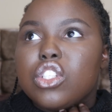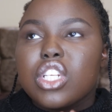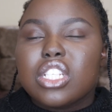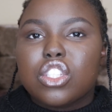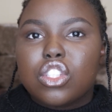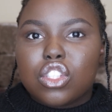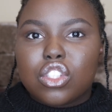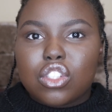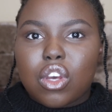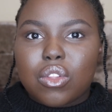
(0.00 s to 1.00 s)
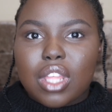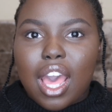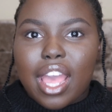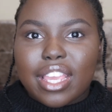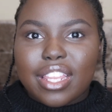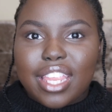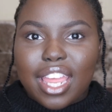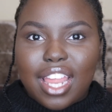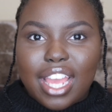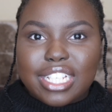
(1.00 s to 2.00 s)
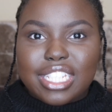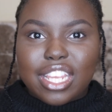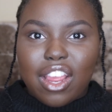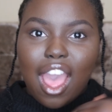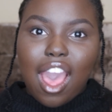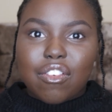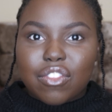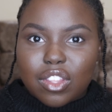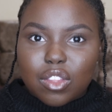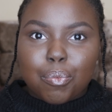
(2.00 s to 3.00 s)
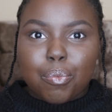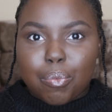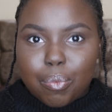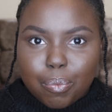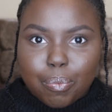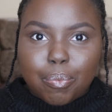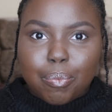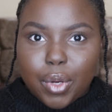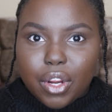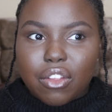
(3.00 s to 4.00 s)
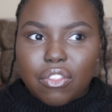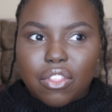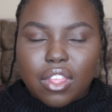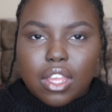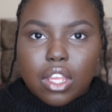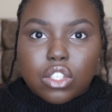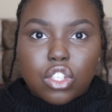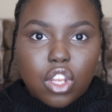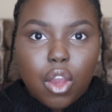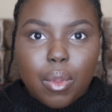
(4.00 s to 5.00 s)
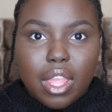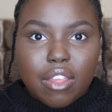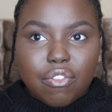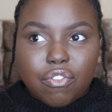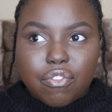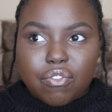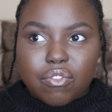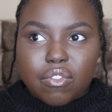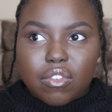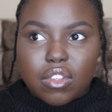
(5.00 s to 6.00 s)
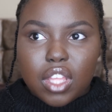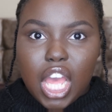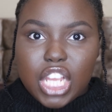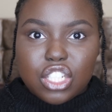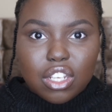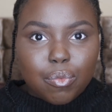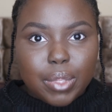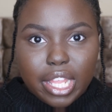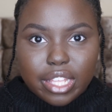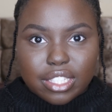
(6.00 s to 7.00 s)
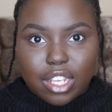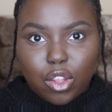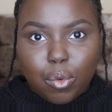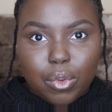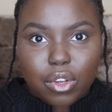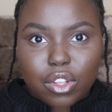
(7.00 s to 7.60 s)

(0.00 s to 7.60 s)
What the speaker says: just so that I could get an idea after the birth to know if I should have been sent home or